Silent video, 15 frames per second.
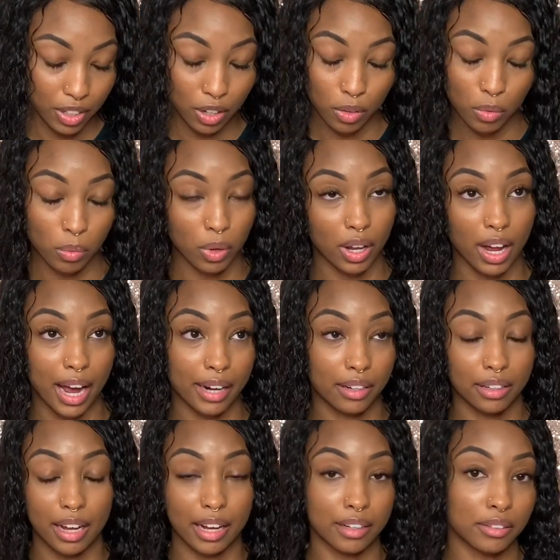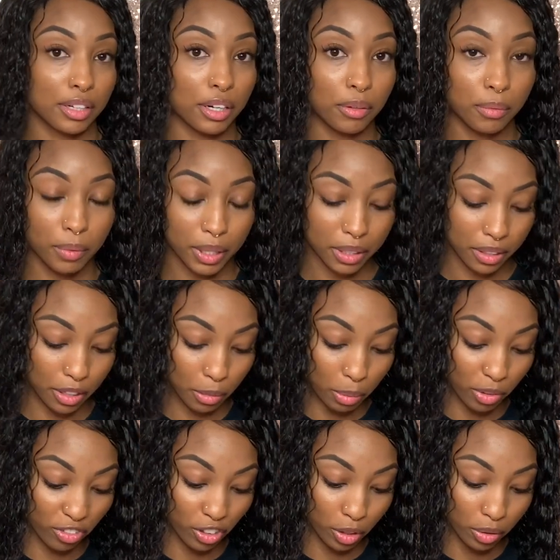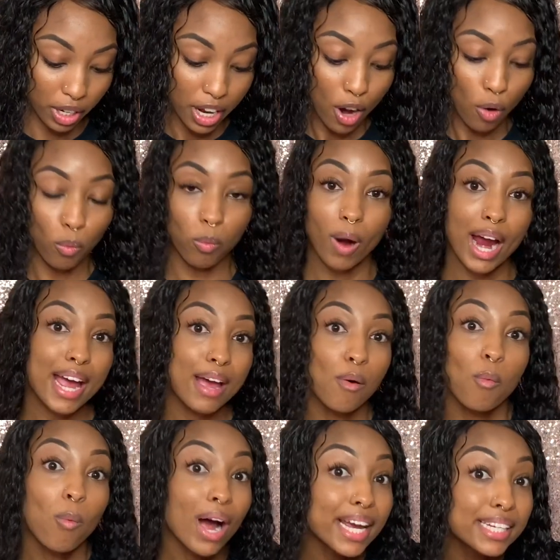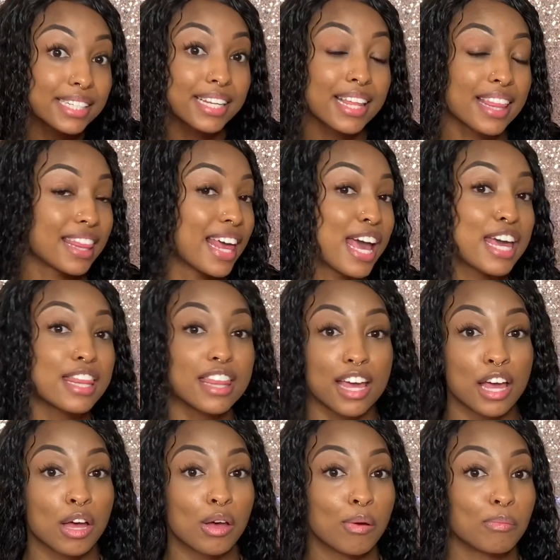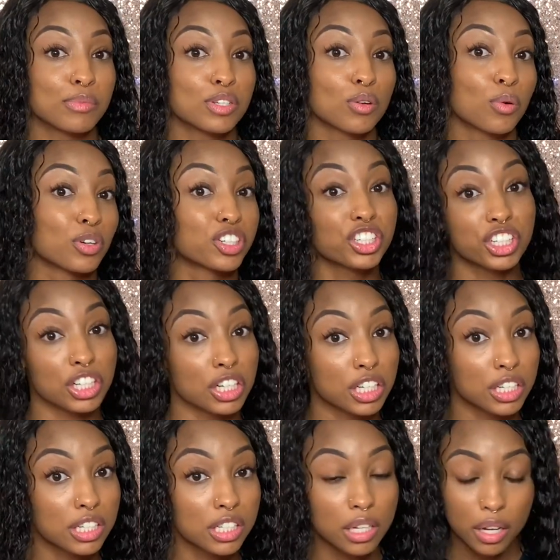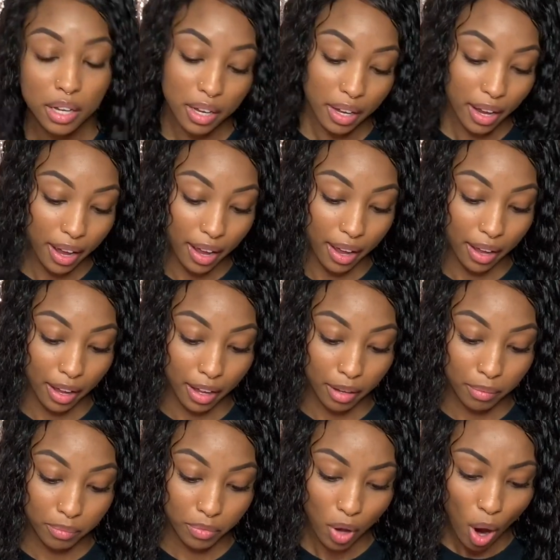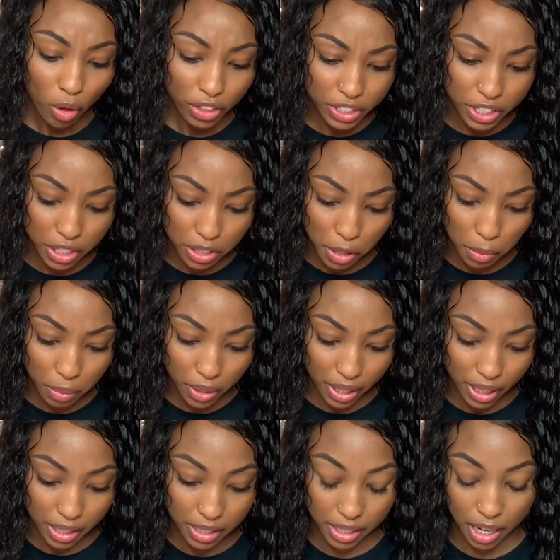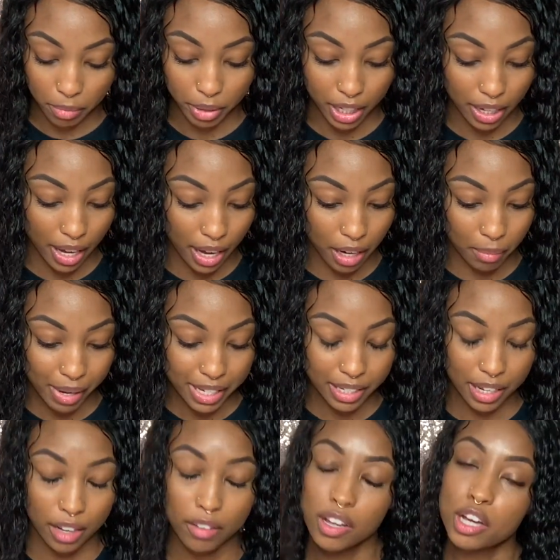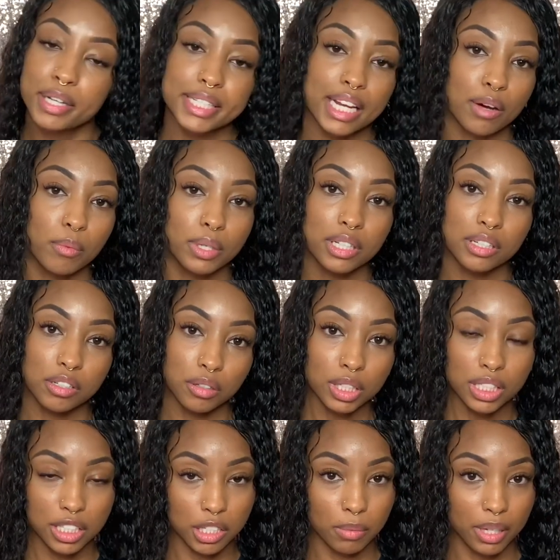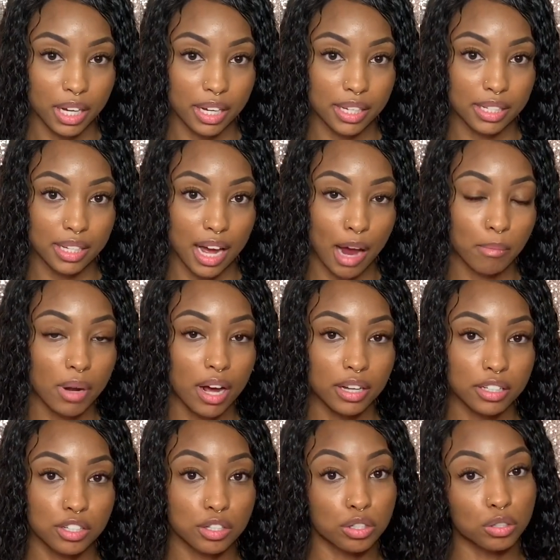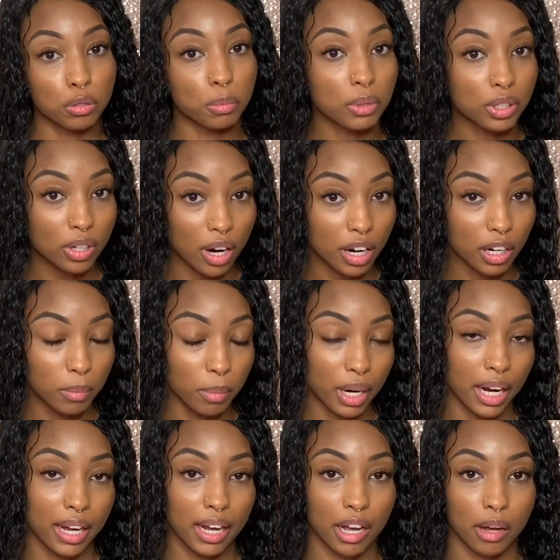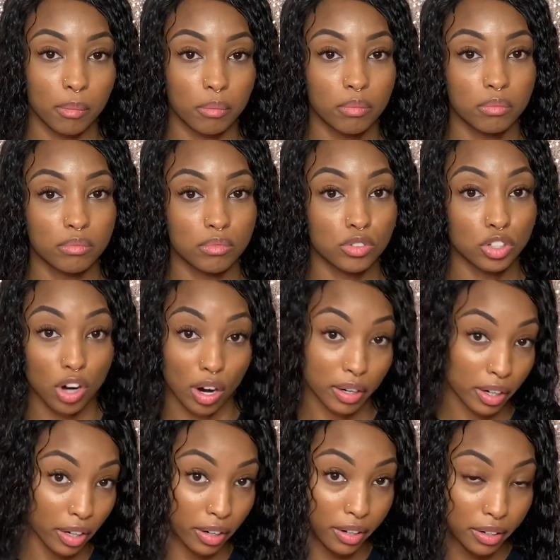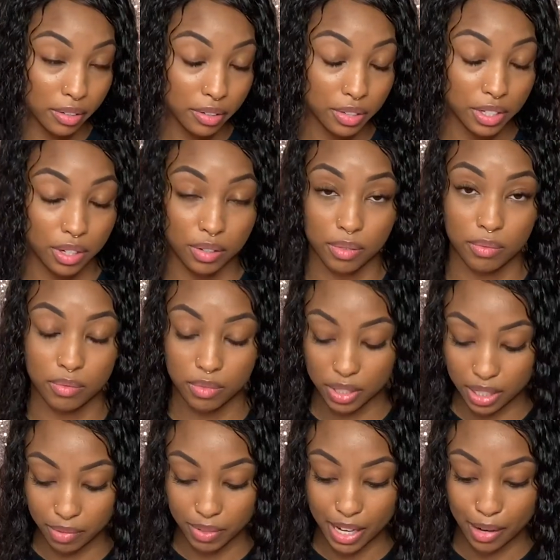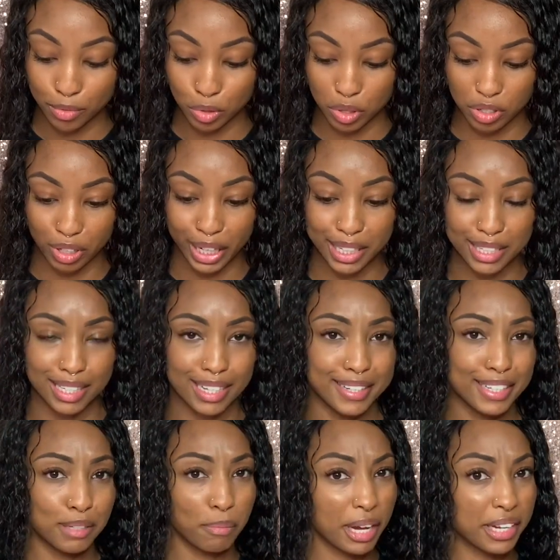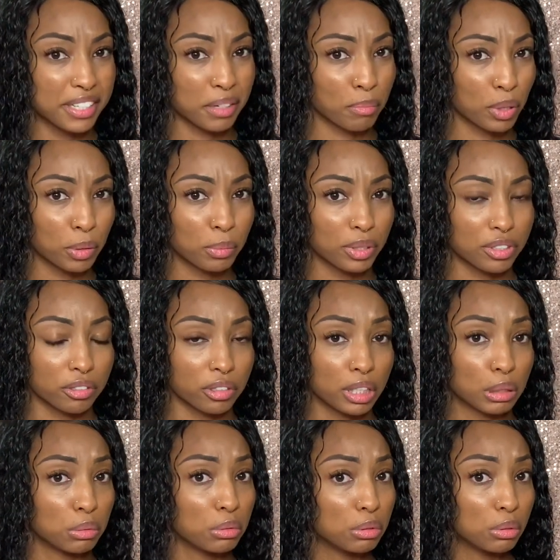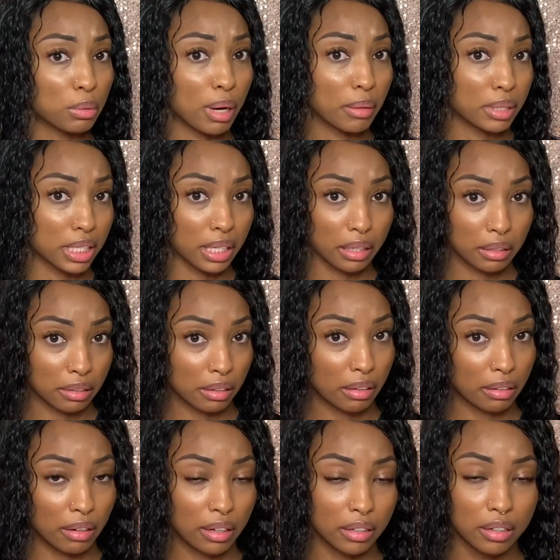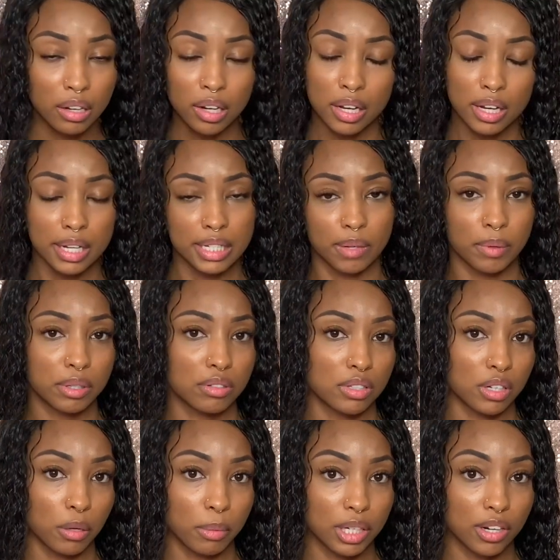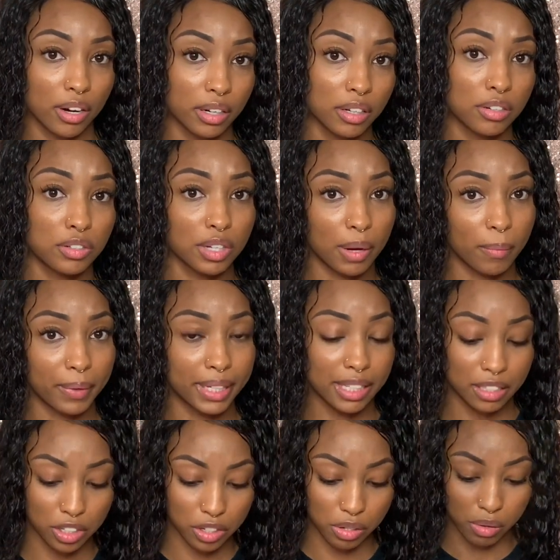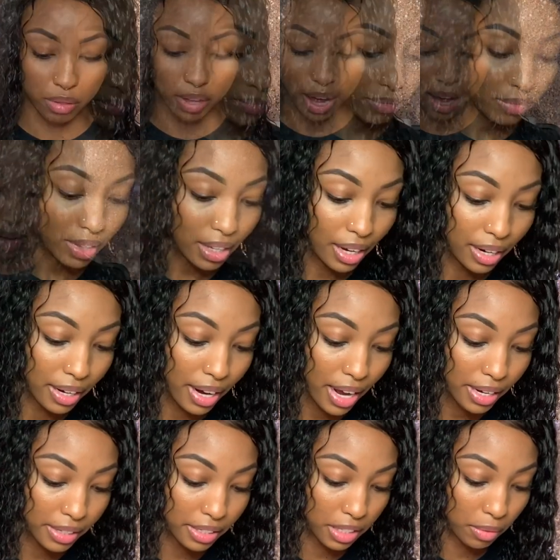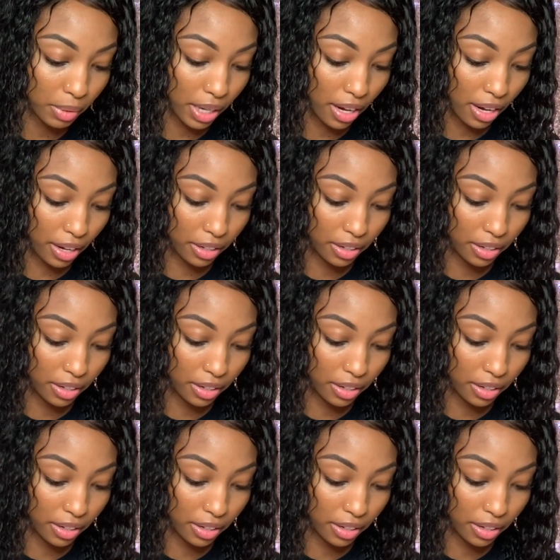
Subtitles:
Well, I don't know what they're preferred. Right, white, they, thems, or she's. Oh, this is so pretty. See, I'm getting ahead of myself. So I wanted to do it just because I'm not super dark, but I am darker. So sometimes when you like see these pinks and purples, you're like, ooh, how is that gonna look on someone who's a little bit darker? So I wanted to do that. Nice. So we got